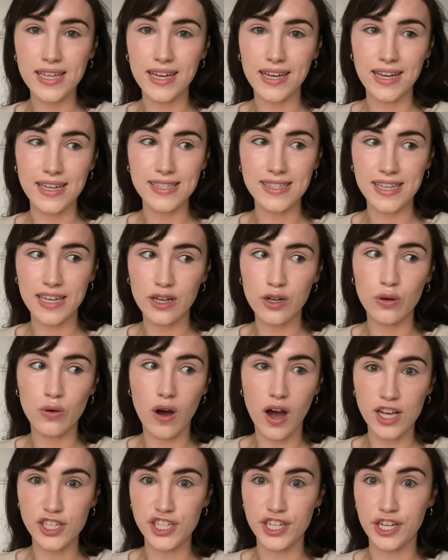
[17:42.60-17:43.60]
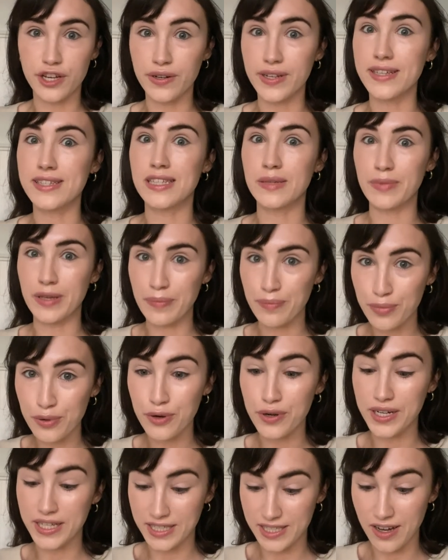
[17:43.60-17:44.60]
think a single eyeshadow needs to be
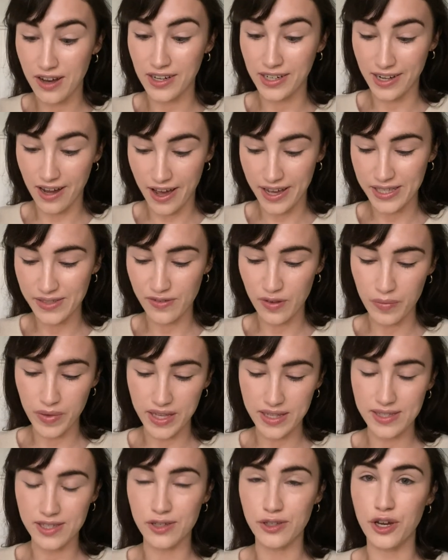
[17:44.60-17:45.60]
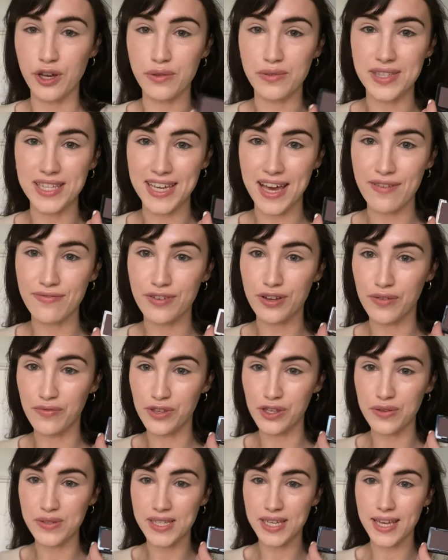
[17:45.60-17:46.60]
pretty darn nice for me to go to the effort of
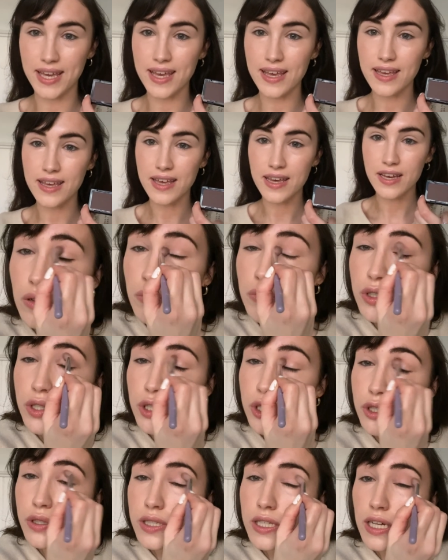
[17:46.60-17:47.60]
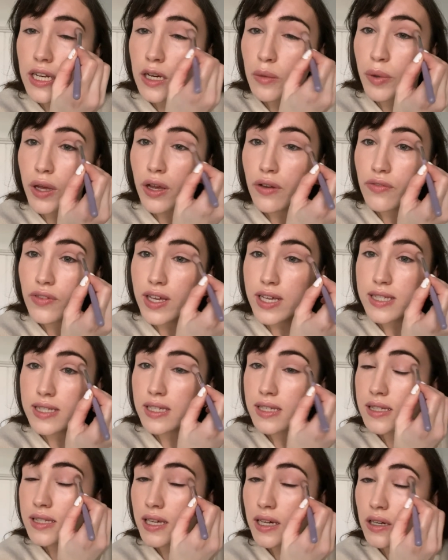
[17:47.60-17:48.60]
using it. I'm just using a little bit of this
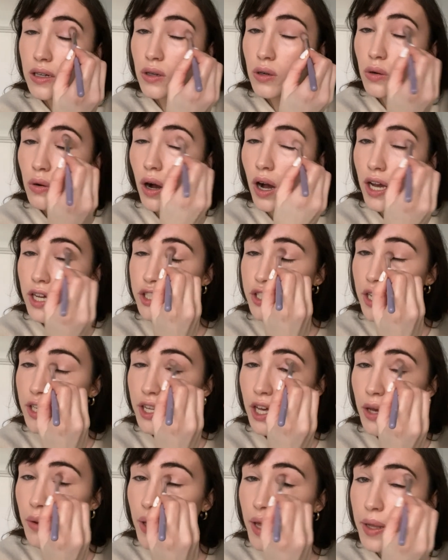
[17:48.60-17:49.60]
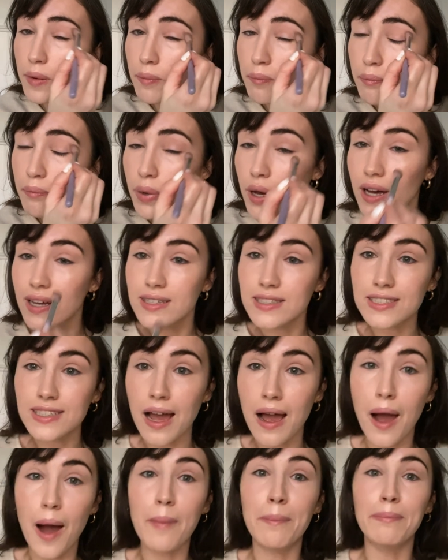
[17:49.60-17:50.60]
single eyeshadow in Burnt
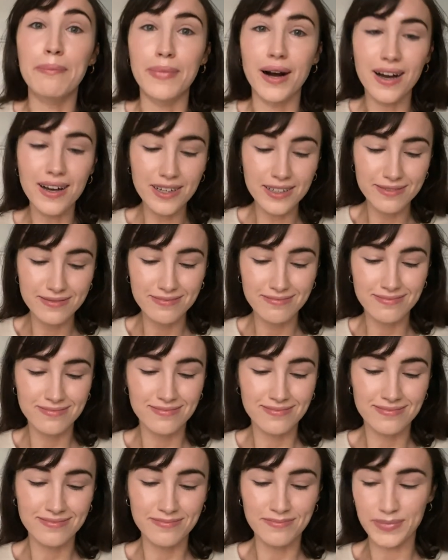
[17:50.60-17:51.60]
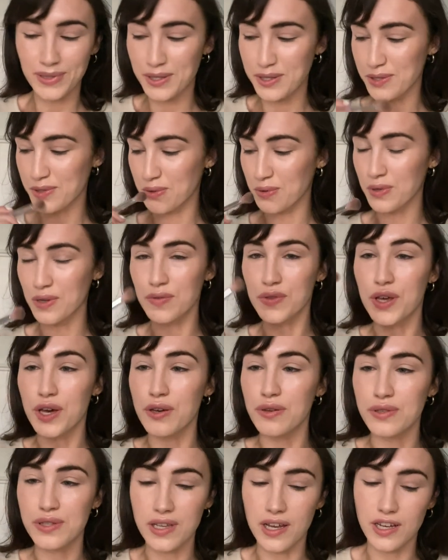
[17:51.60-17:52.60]
Umber, because all of
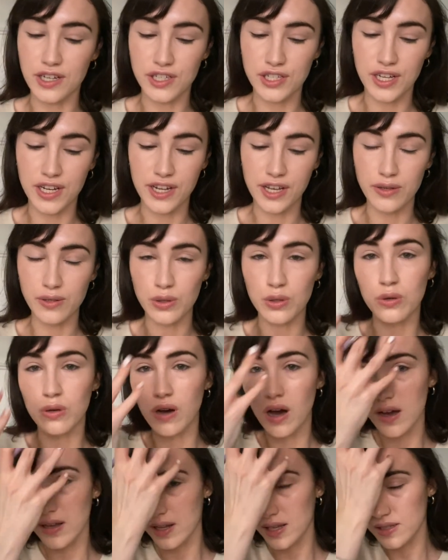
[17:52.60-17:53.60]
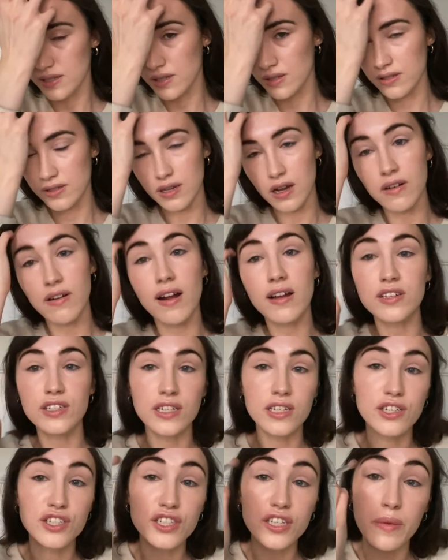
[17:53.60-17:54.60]
those eyeshadows or highlighters are
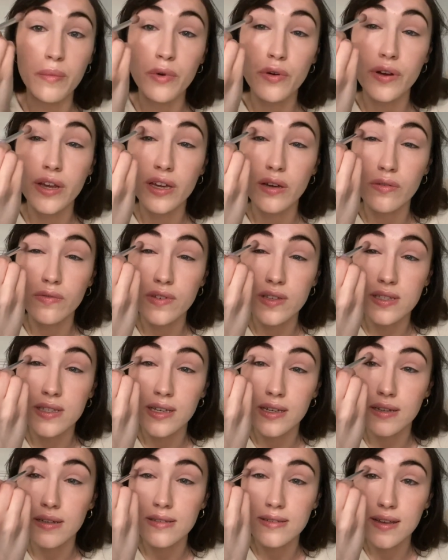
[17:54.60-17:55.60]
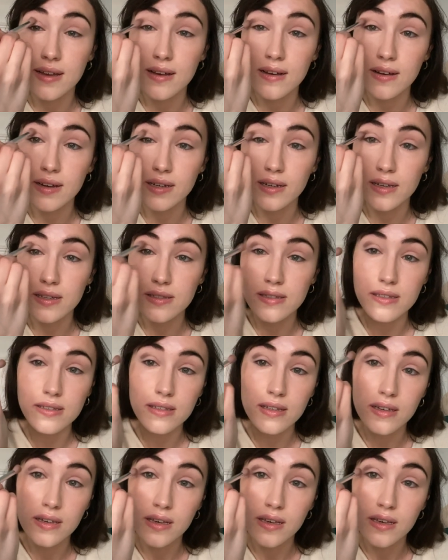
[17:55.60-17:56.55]
actually shimmery, obviously, because they're highlighters.